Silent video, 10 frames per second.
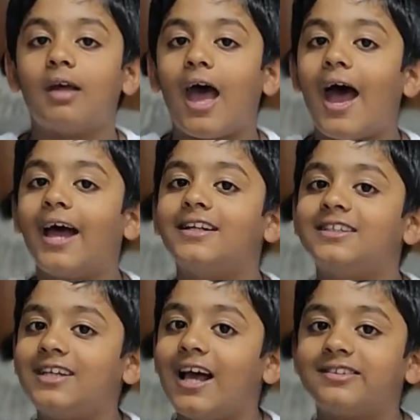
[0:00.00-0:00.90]
And
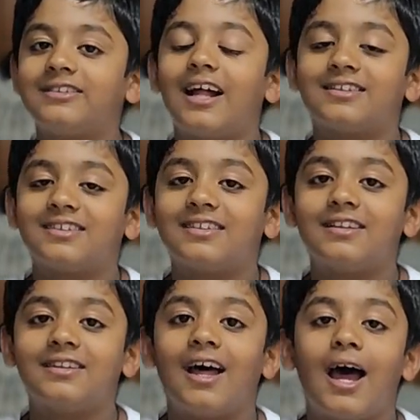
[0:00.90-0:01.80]
yes, that's
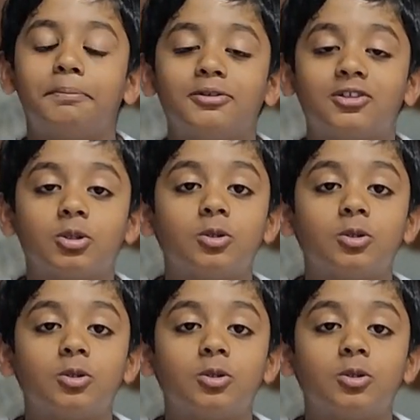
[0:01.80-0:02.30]
that's